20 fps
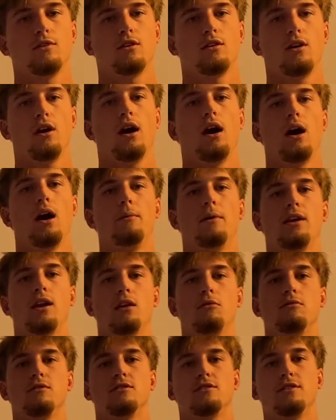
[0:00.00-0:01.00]
Hi, my
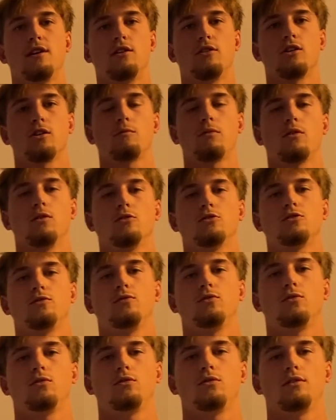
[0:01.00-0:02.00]
name is Derek
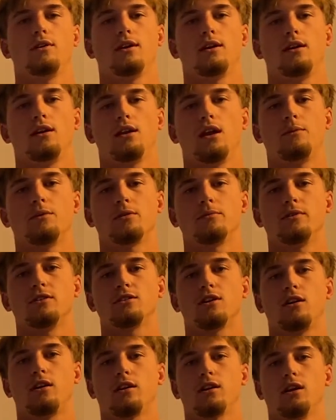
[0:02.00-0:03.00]
Percival, and I'm going to be
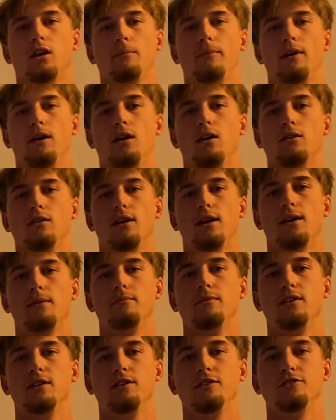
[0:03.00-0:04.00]
talking about
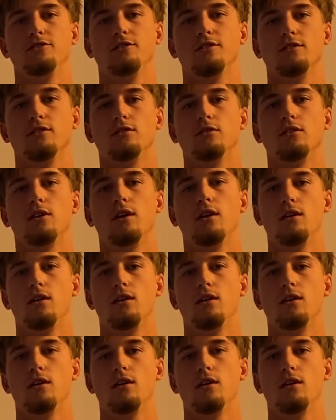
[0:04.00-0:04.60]
amnesia.